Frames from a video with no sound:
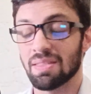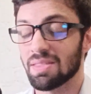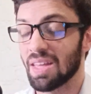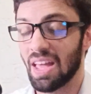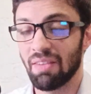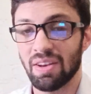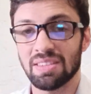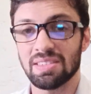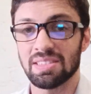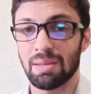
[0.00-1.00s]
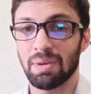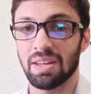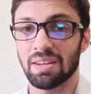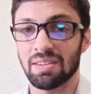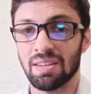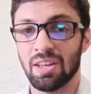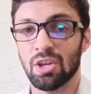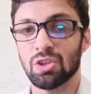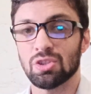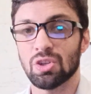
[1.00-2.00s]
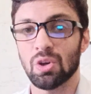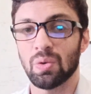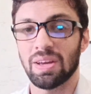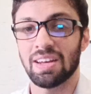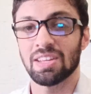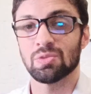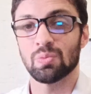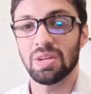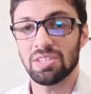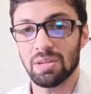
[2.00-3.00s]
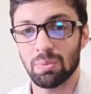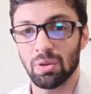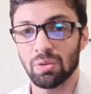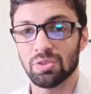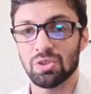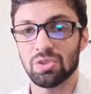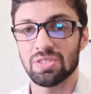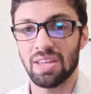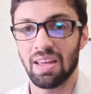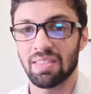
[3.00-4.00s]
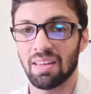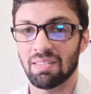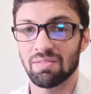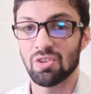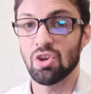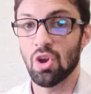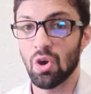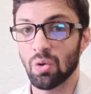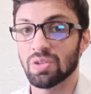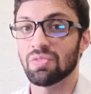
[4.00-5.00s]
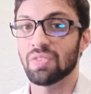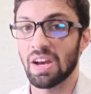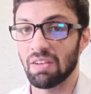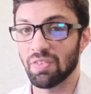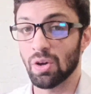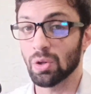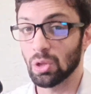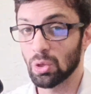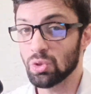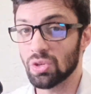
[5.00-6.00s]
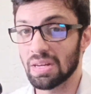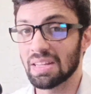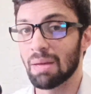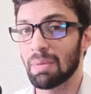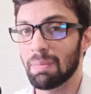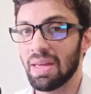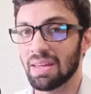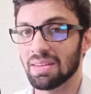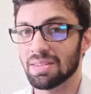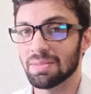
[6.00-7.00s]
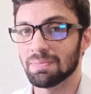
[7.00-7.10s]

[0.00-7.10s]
The evidence is limited. So it is reasonable to say that no definitive conclusion can be made.